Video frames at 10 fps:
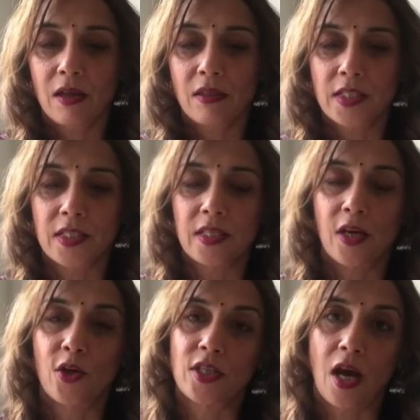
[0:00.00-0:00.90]
This is a
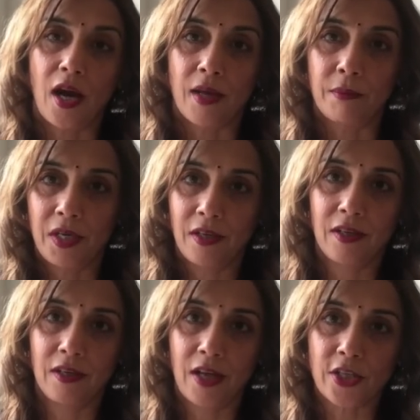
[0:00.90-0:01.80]
good time,
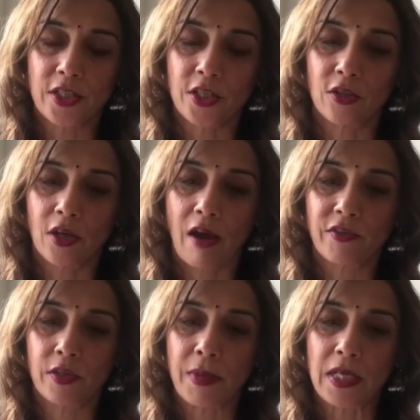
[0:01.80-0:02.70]
actually, to look
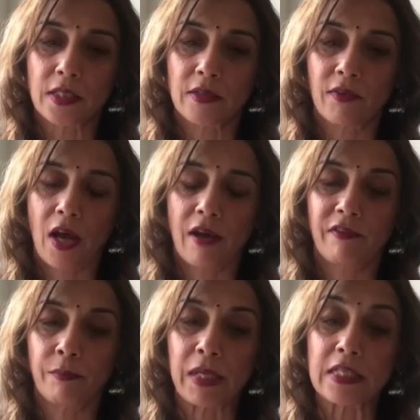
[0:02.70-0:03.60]
after the basics of
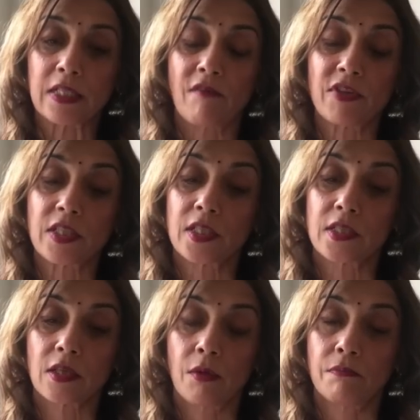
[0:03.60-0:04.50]
life and place an
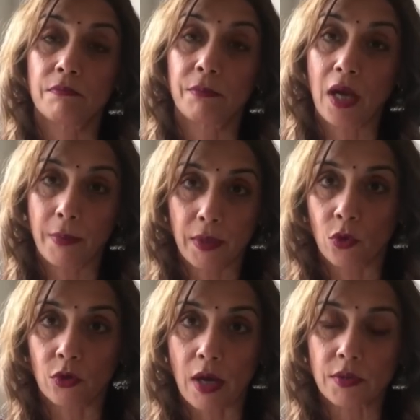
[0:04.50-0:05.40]
emphasis on becoming
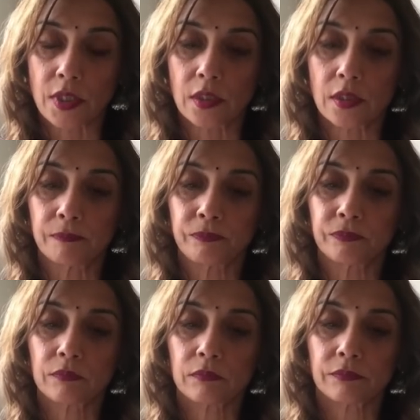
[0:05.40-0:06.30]
more grounded.
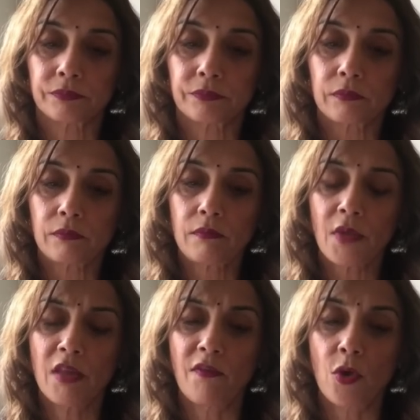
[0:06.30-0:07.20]

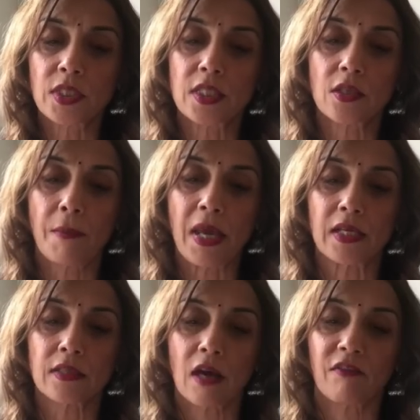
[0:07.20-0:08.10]
And the focus is on
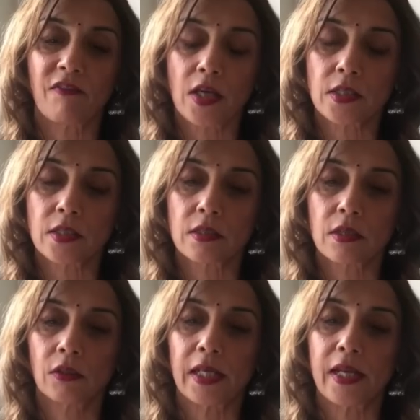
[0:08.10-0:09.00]
making sacrifices,
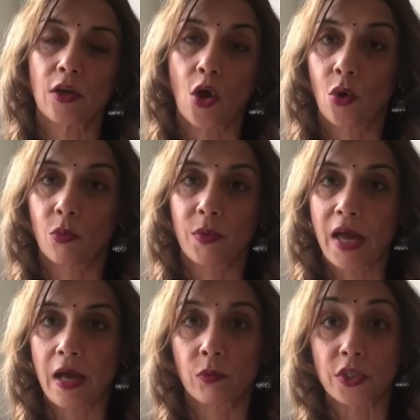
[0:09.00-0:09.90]
on letting go with
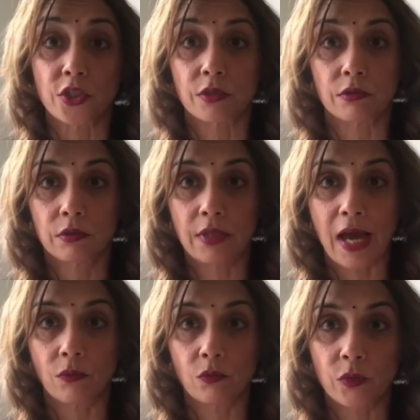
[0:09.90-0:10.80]
that
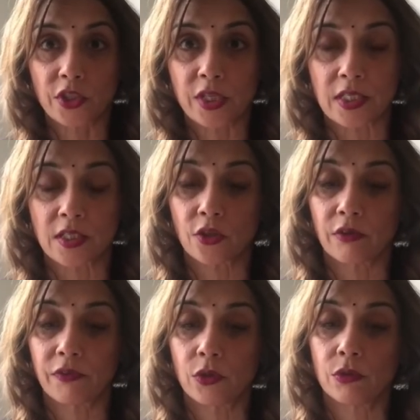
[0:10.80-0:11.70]
which doesn't
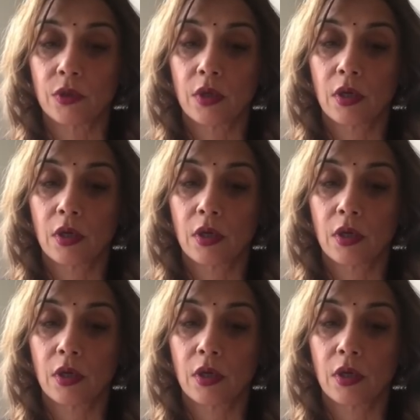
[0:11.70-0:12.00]
serve you,